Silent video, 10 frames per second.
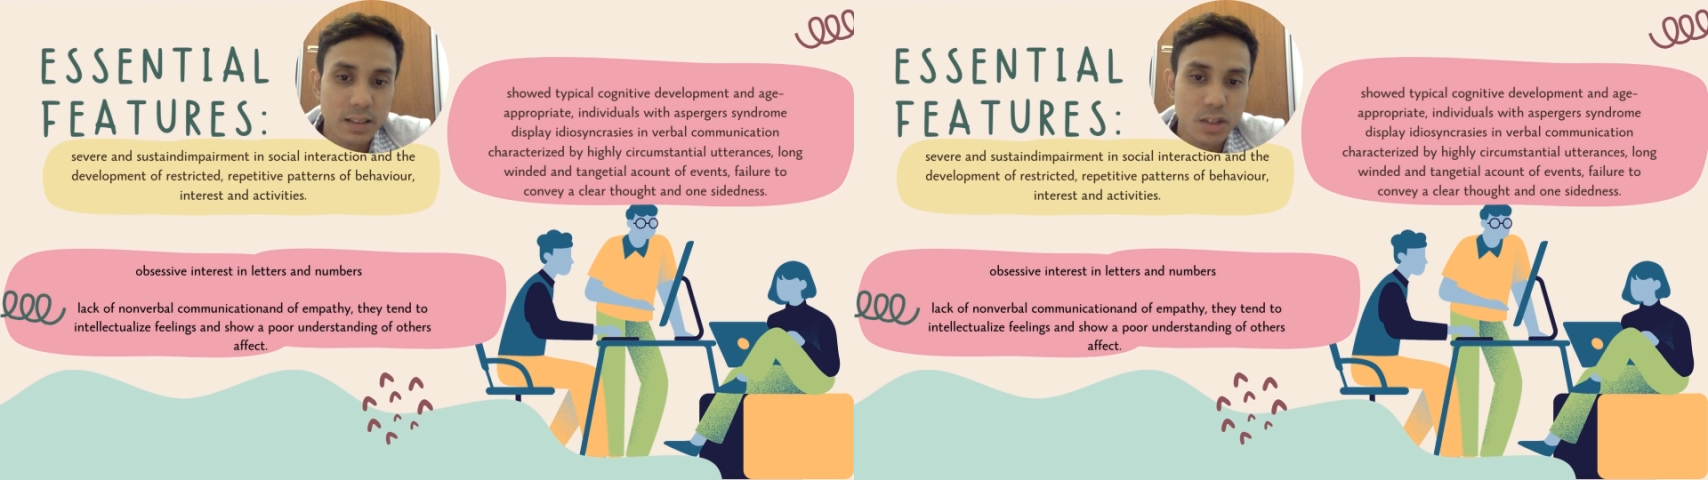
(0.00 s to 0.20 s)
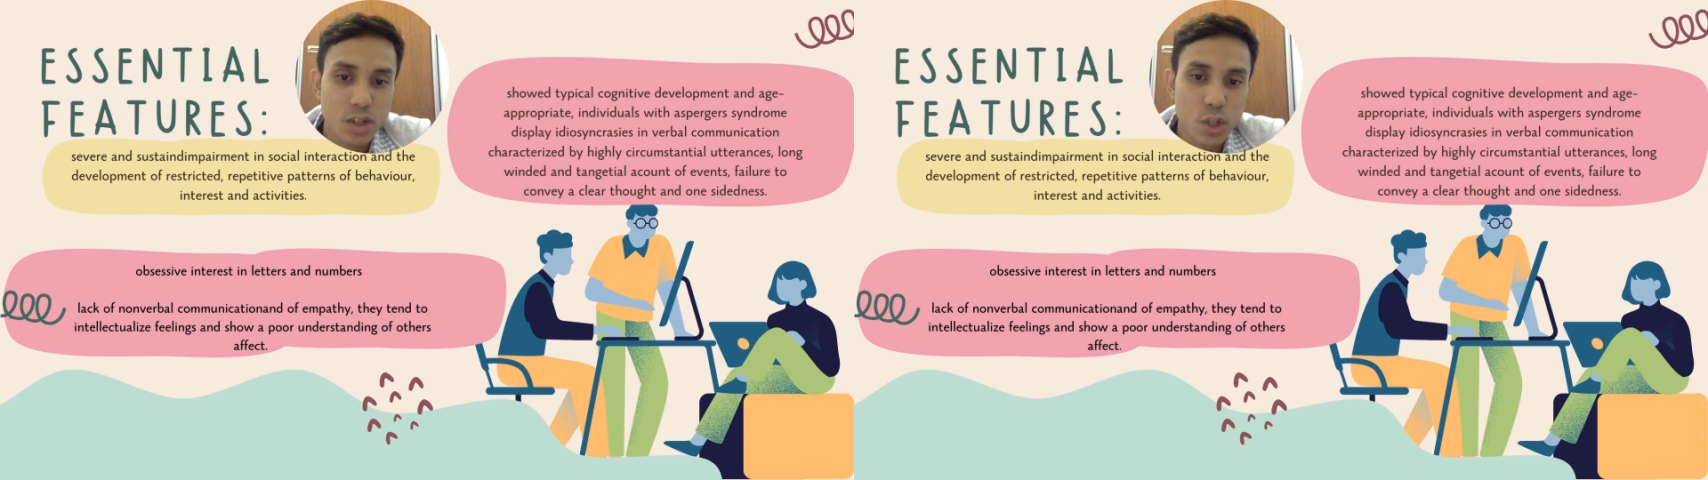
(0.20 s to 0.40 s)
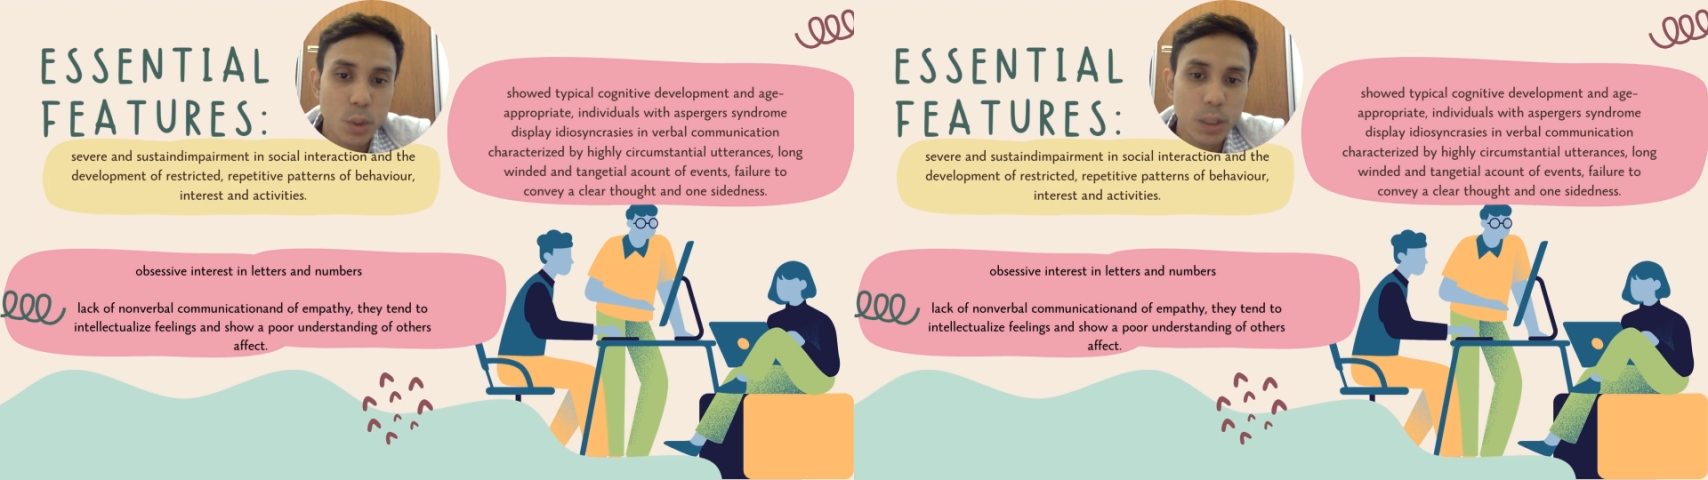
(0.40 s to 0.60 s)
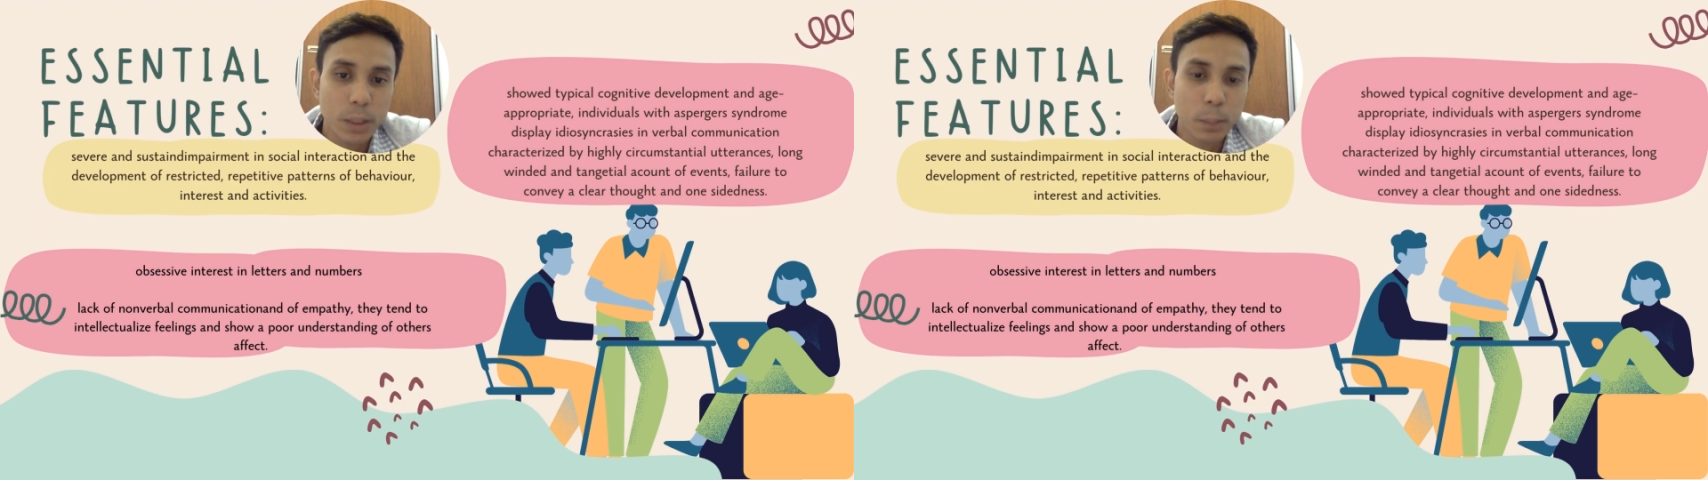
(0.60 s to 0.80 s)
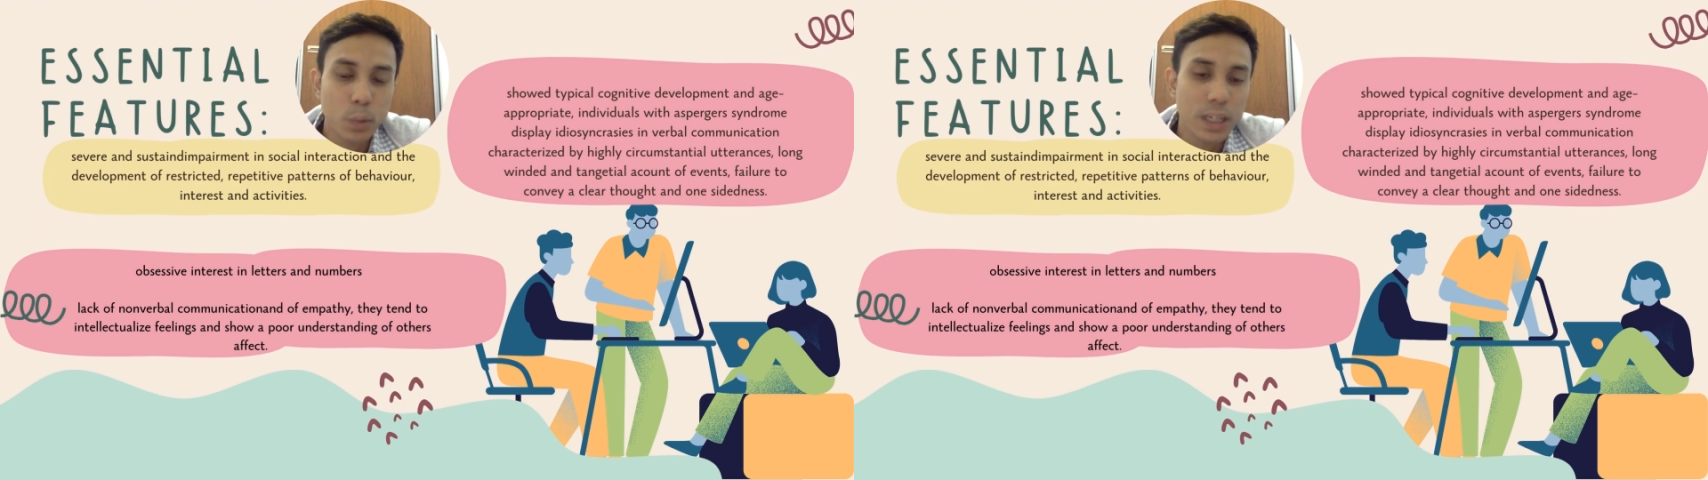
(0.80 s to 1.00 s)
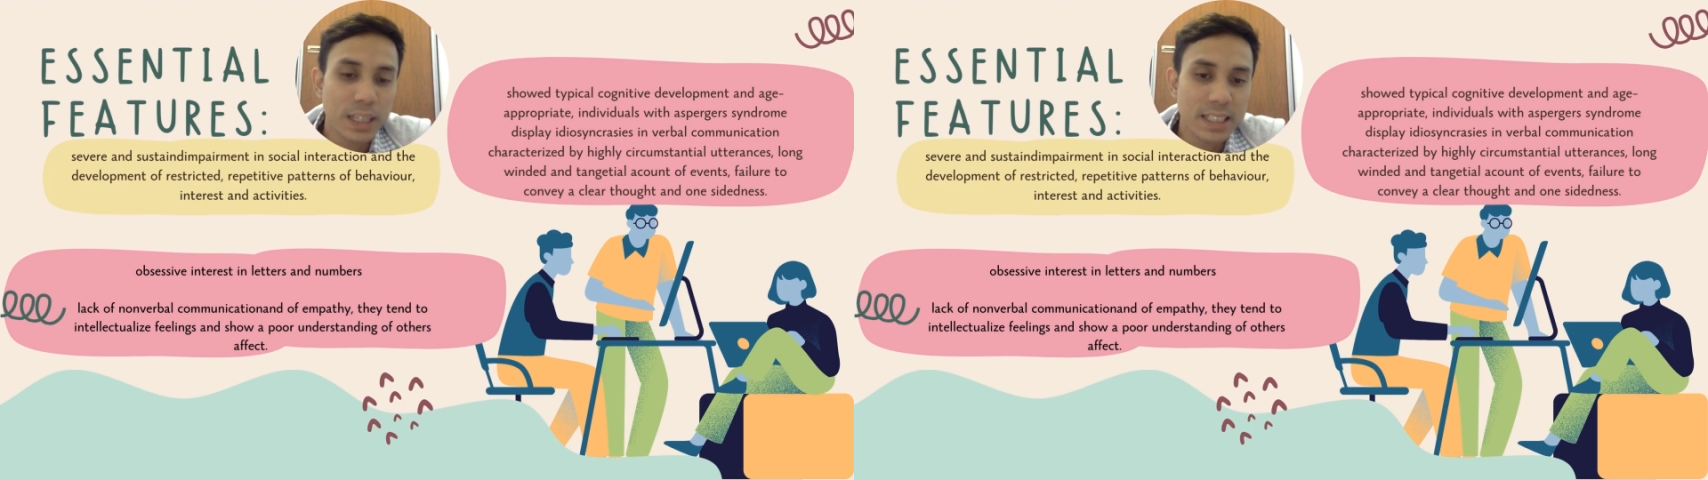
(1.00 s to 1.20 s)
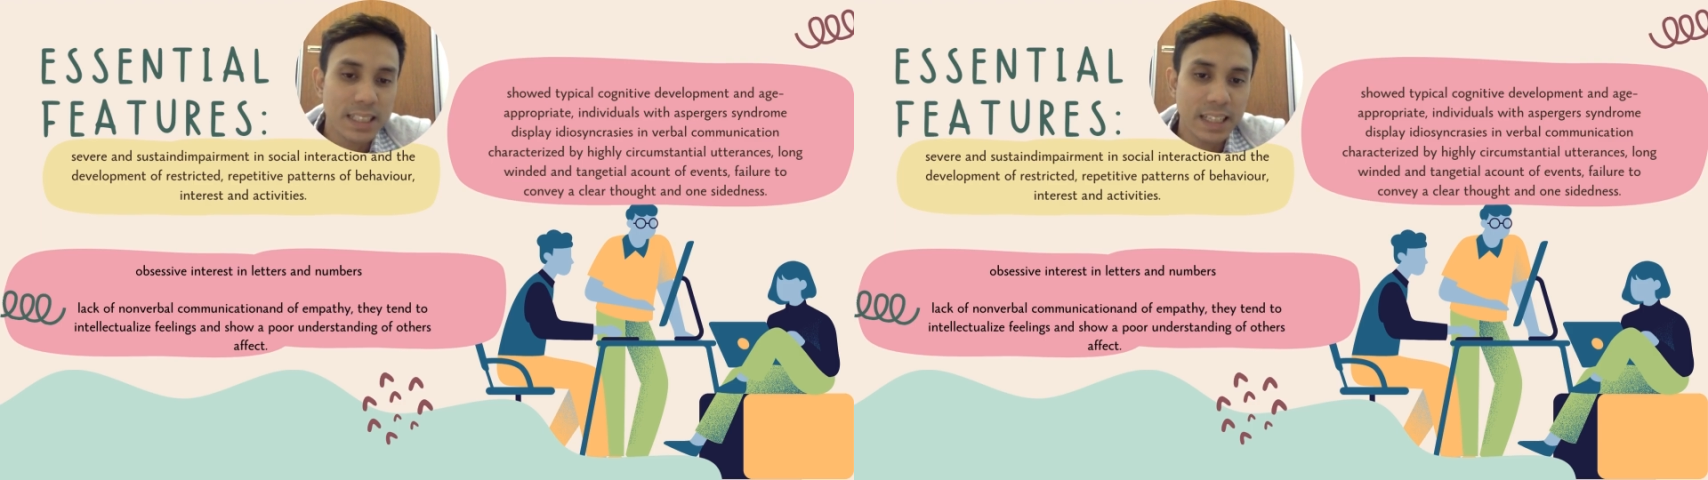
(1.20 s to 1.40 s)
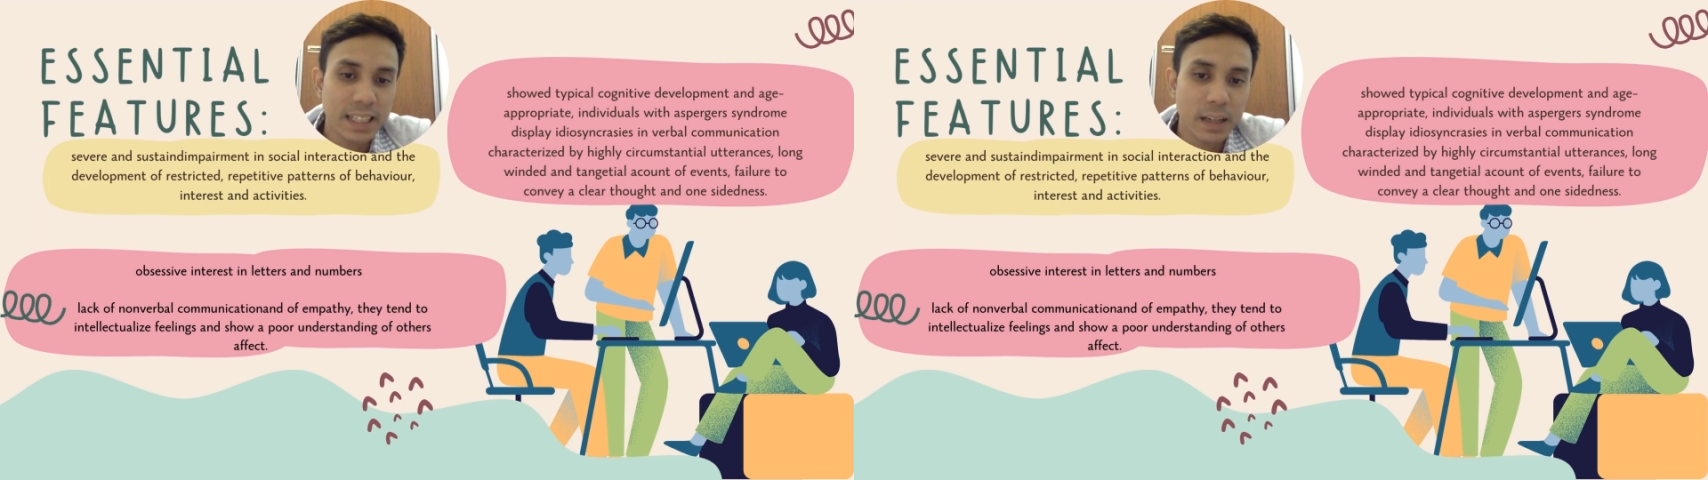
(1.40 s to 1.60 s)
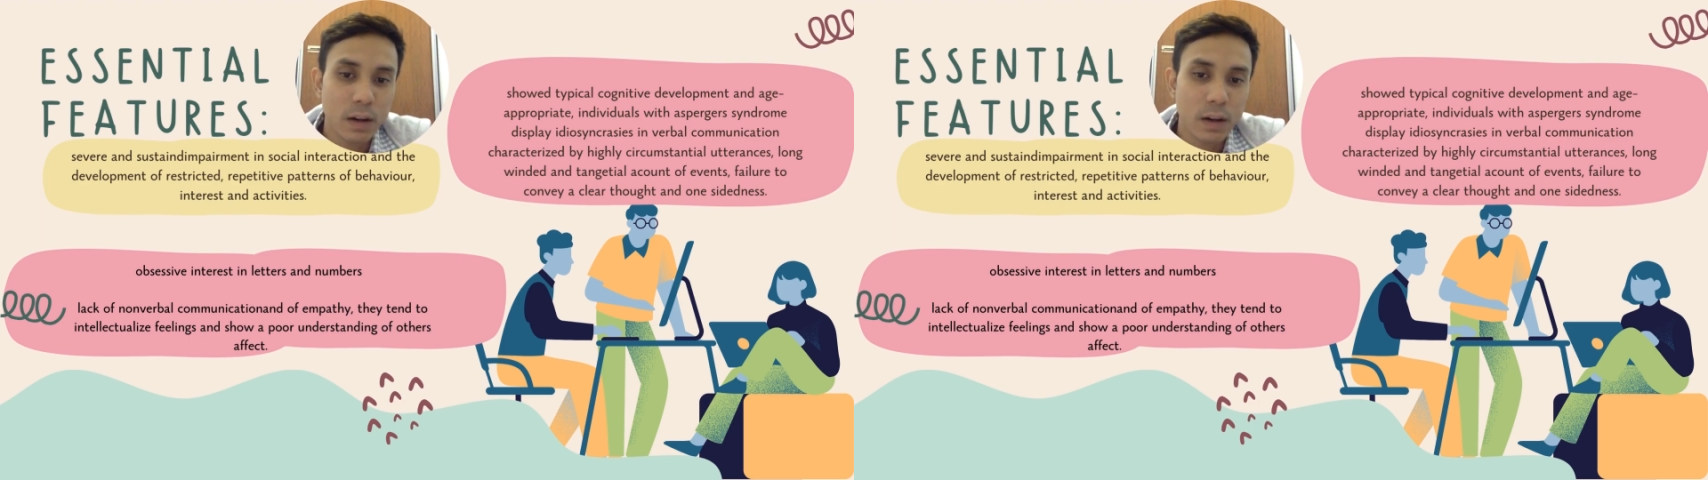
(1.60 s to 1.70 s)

show a poor understanding